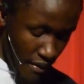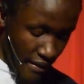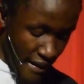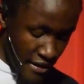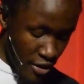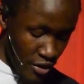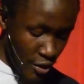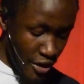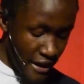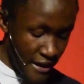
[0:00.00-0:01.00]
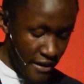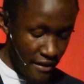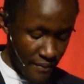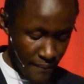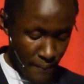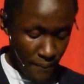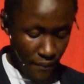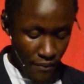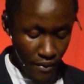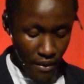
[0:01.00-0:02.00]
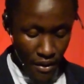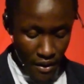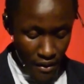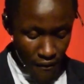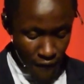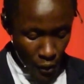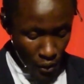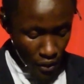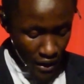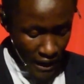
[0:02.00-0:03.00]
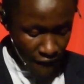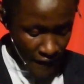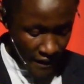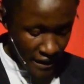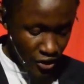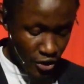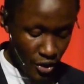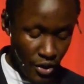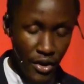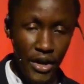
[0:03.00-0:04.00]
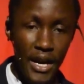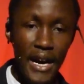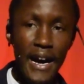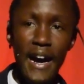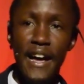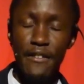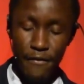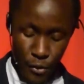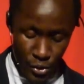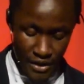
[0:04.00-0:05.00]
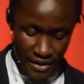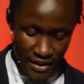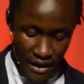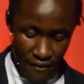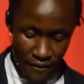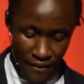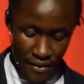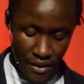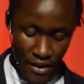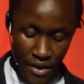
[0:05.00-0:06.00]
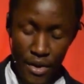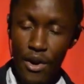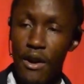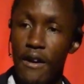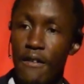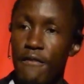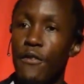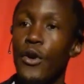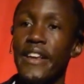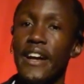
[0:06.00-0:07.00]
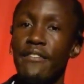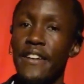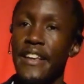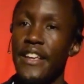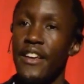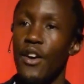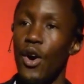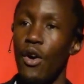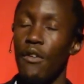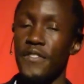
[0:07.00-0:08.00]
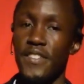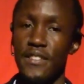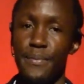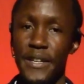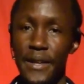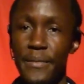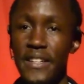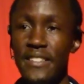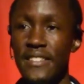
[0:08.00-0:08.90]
There's also need for a financial and food reserve for recovery of such pandemics,